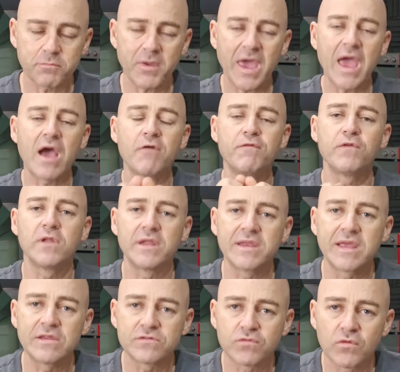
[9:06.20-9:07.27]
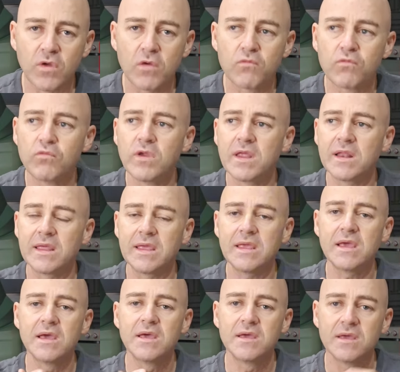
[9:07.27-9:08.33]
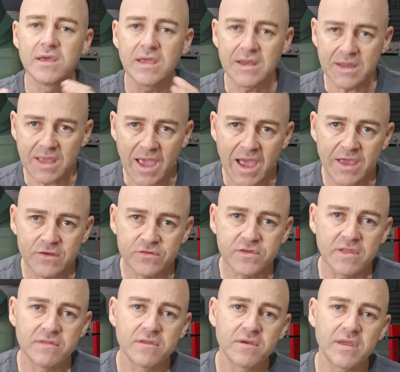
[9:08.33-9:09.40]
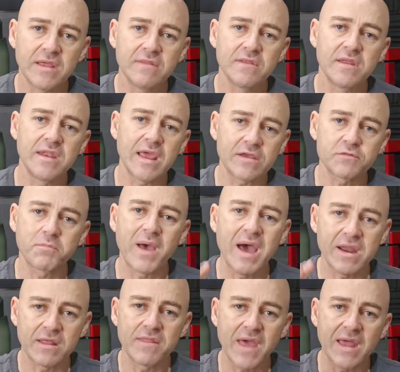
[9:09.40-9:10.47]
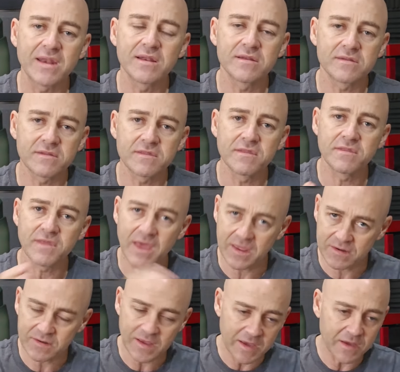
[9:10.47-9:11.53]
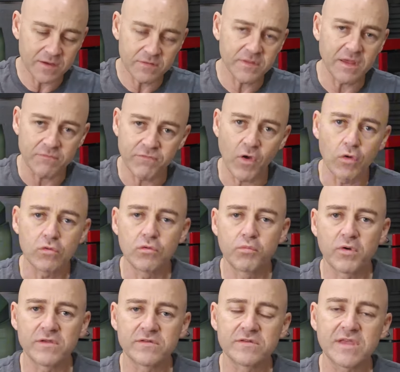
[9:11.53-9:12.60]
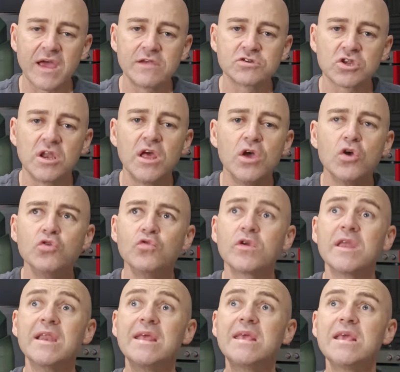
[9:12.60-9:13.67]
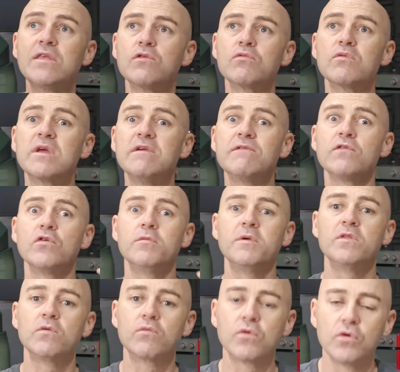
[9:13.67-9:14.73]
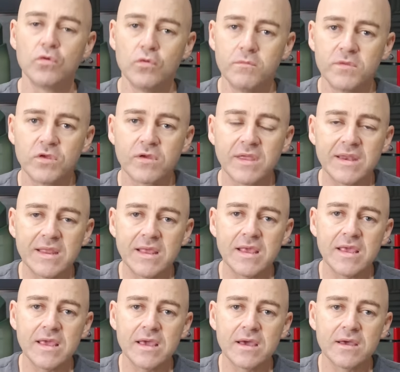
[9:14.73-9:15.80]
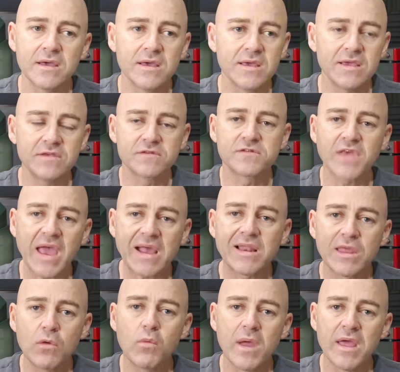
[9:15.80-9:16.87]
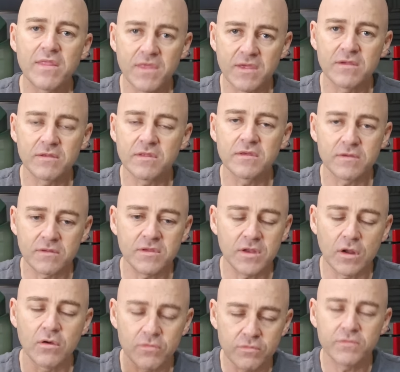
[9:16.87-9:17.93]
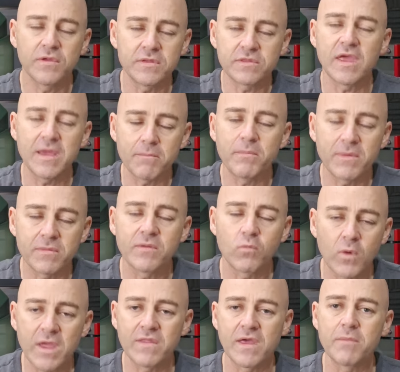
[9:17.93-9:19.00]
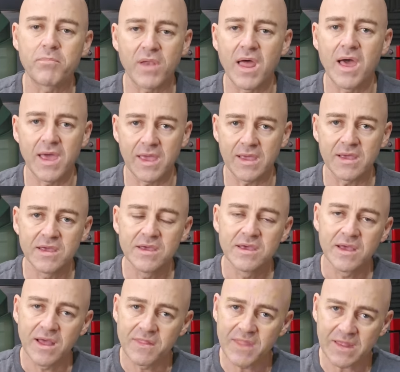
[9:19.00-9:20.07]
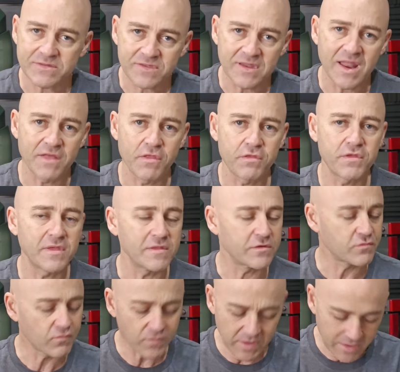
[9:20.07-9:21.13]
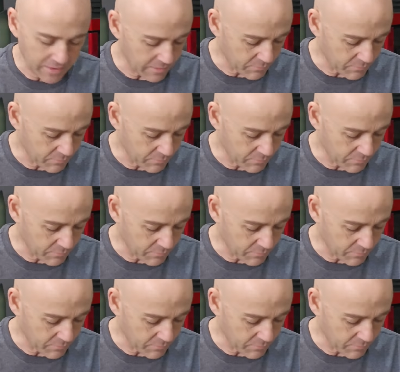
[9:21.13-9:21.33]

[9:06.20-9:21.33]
powerful and gets really engaged in the next part of that vocal presentation, you can hear the reverb in the room. You can hear exactly where where they're playing, and that's another thing that's really